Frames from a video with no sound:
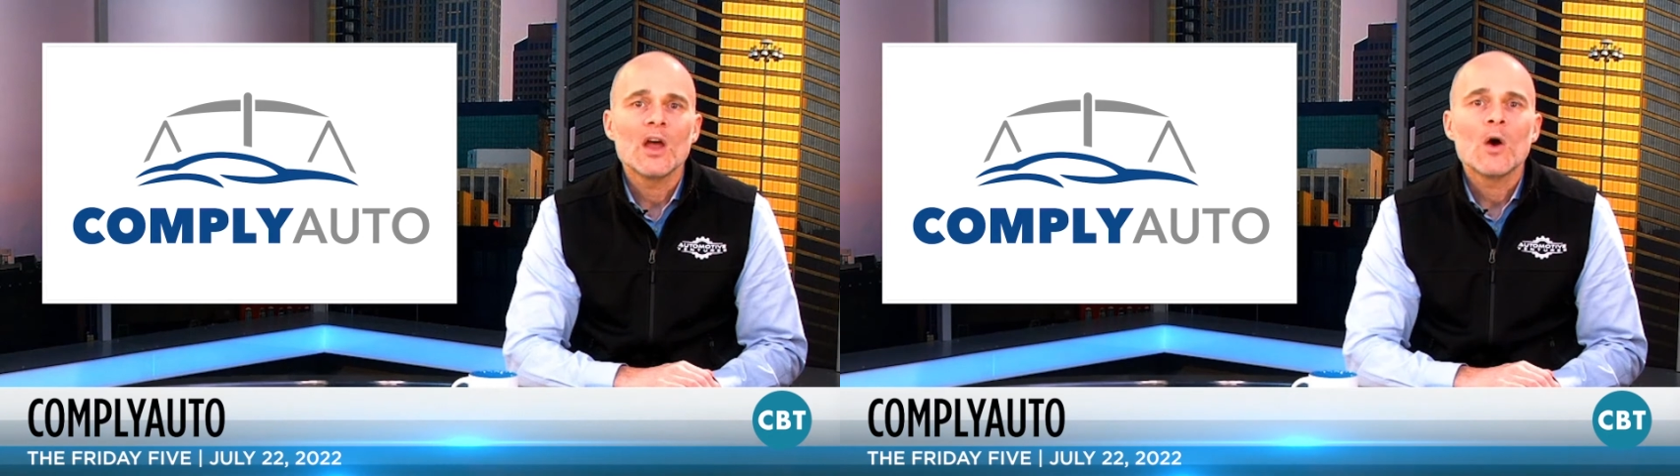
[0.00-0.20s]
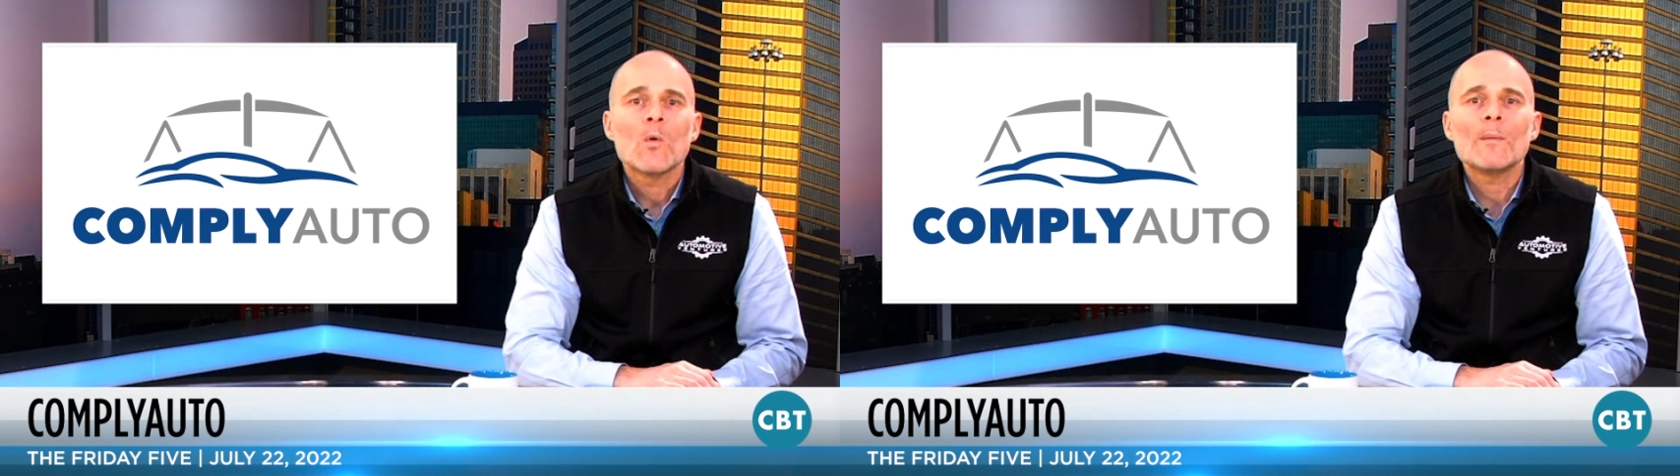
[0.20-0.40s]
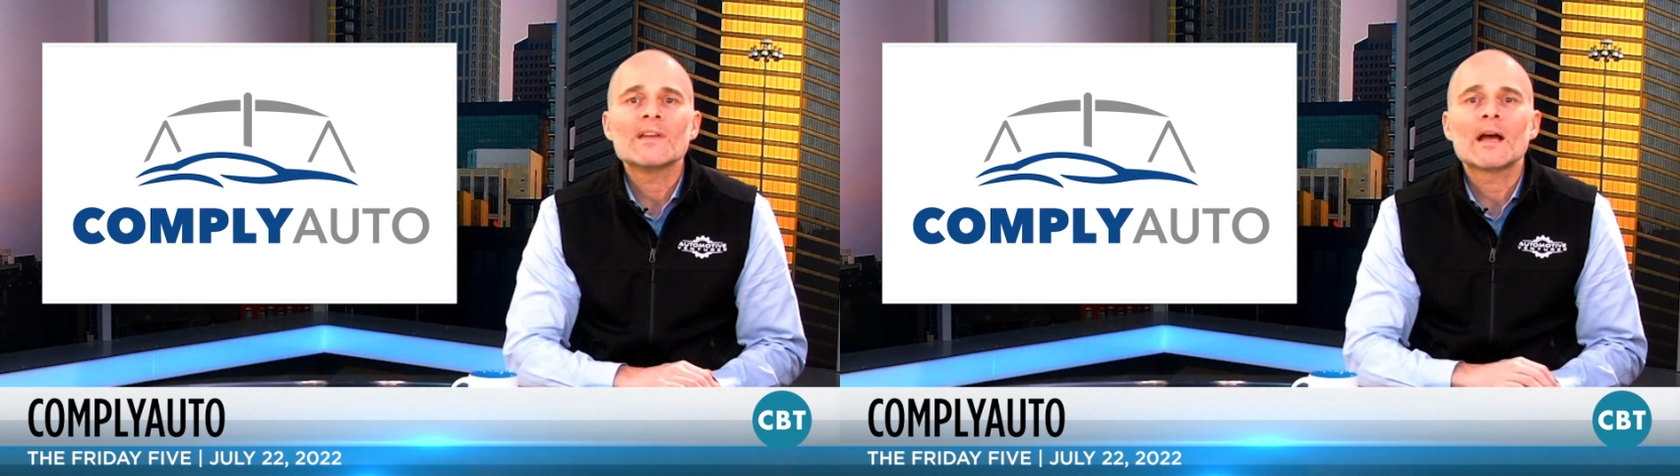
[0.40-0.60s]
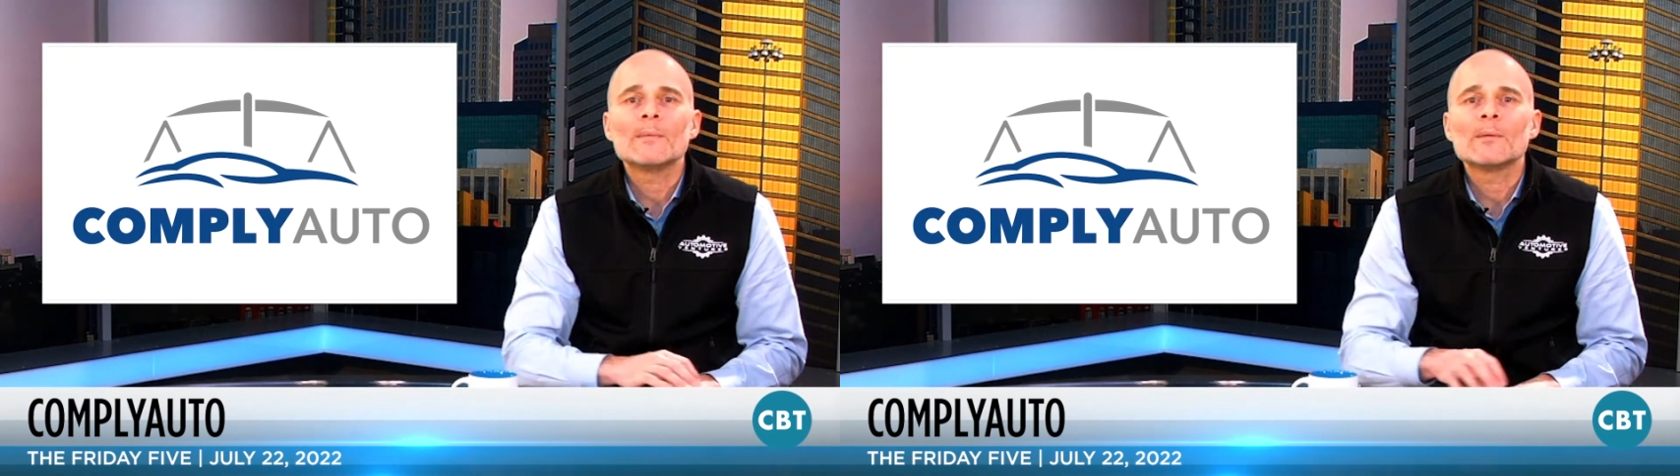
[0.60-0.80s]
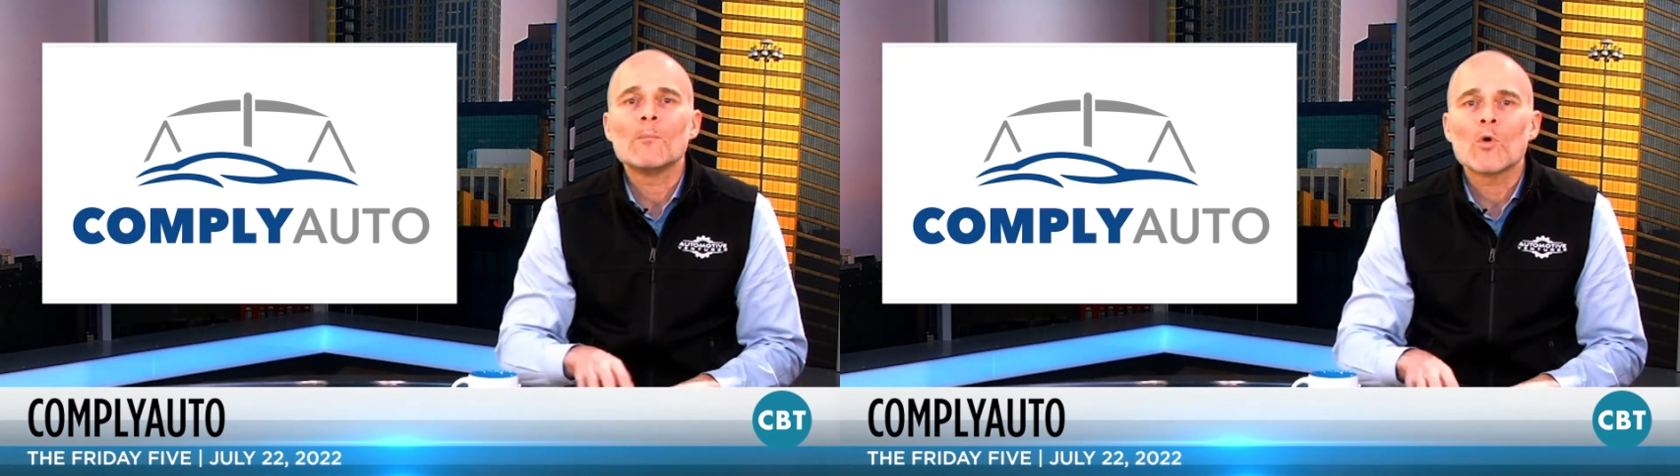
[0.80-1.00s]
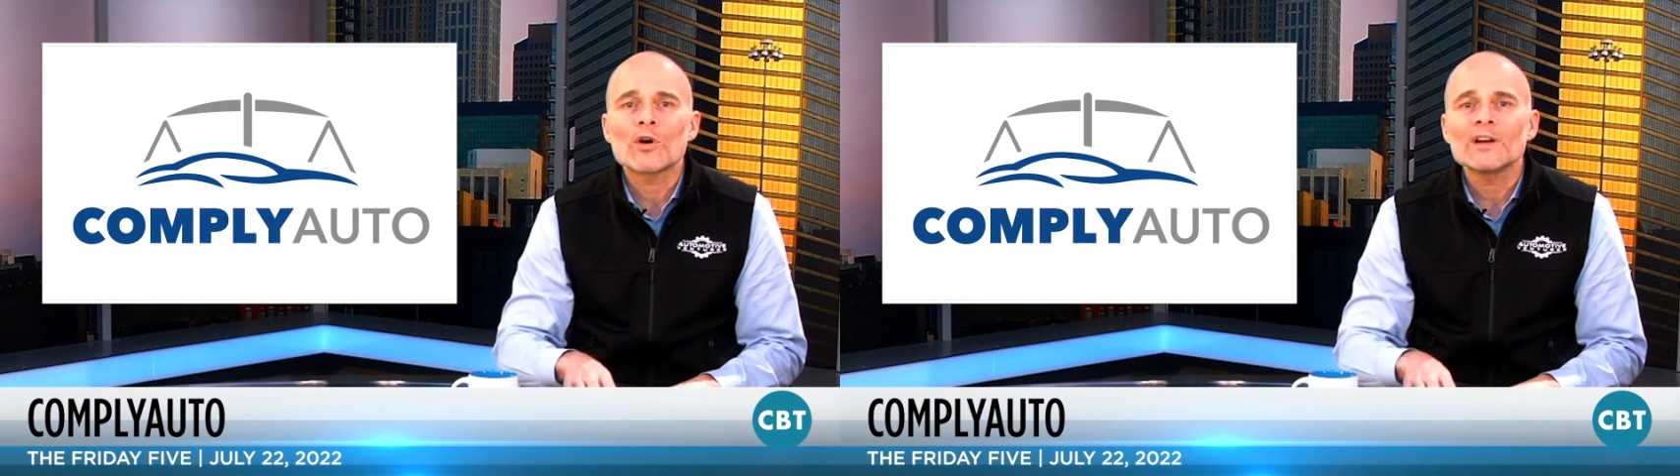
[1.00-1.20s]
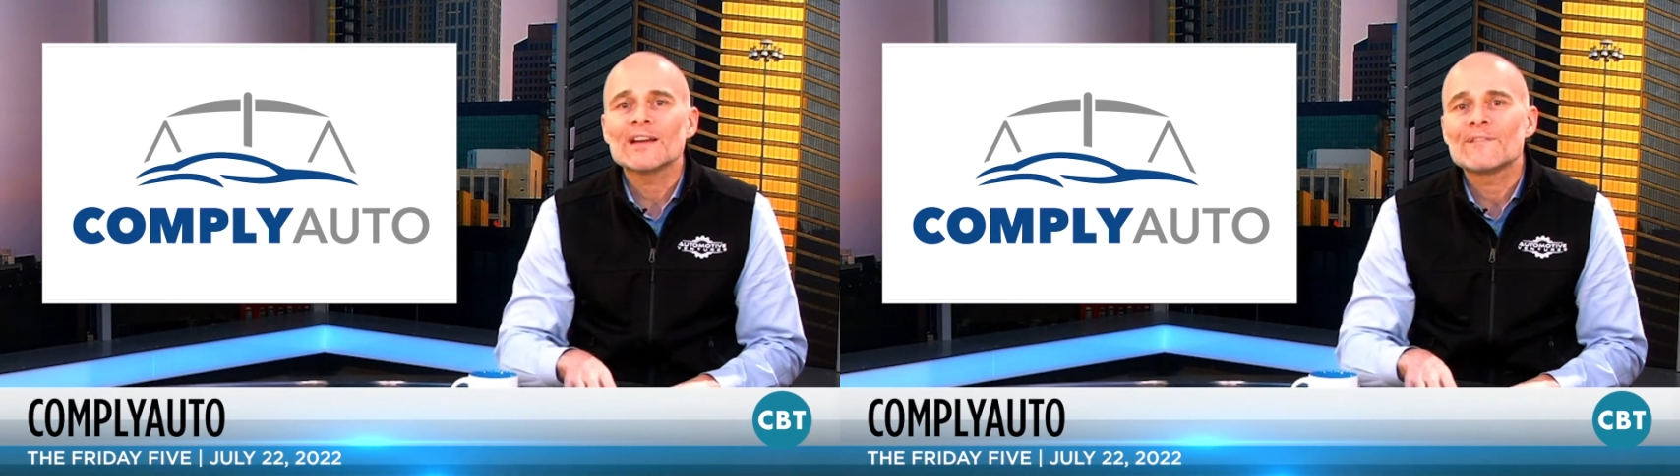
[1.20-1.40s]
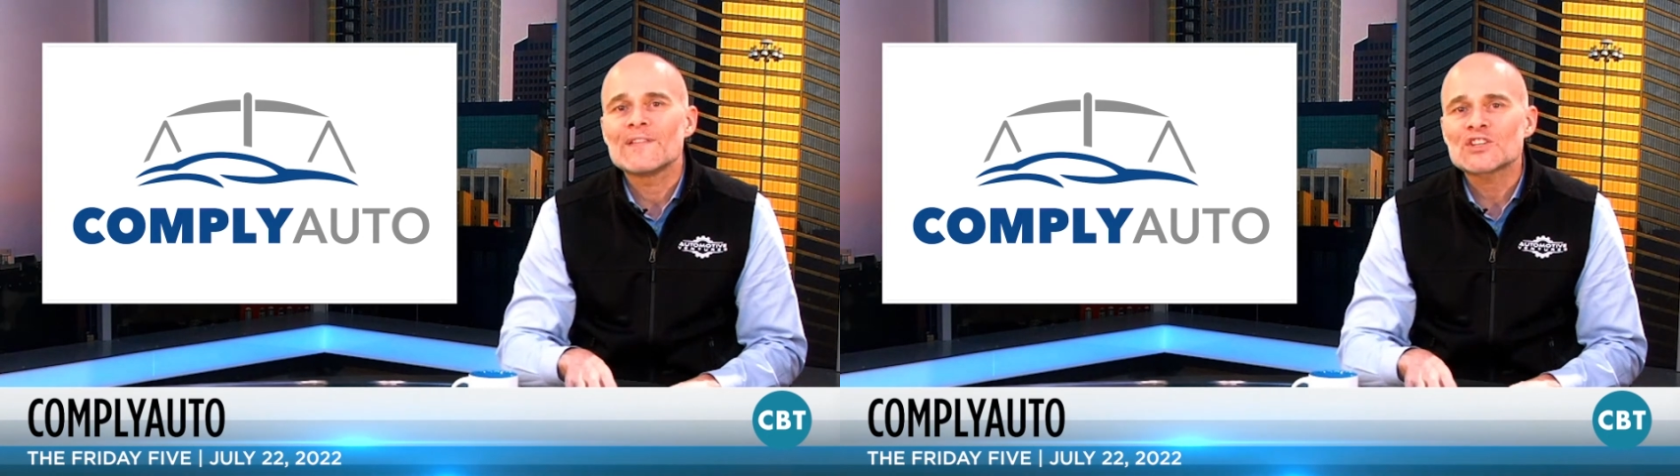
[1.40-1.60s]
while becoming more
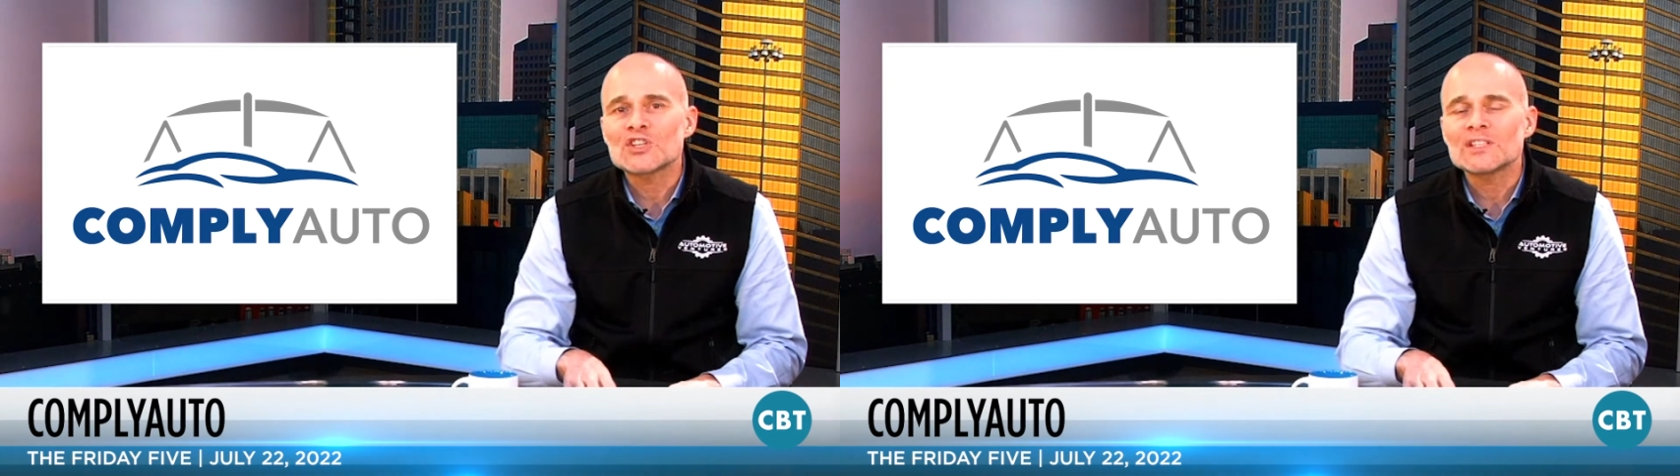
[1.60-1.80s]
efficient